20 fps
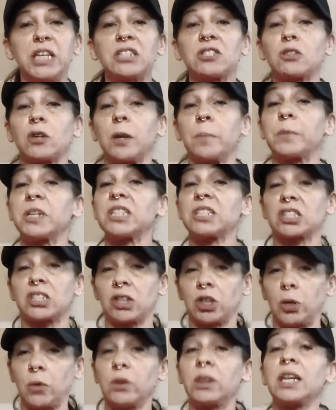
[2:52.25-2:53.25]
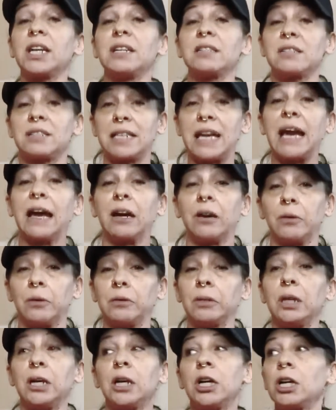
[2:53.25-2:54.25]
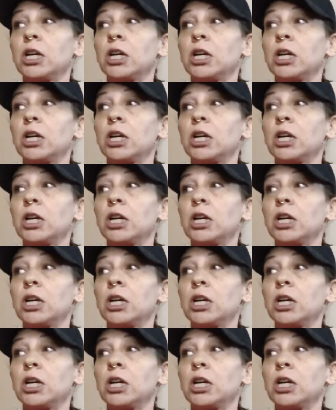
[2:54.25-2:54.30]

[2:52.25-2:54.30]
so I'm gonna slow things down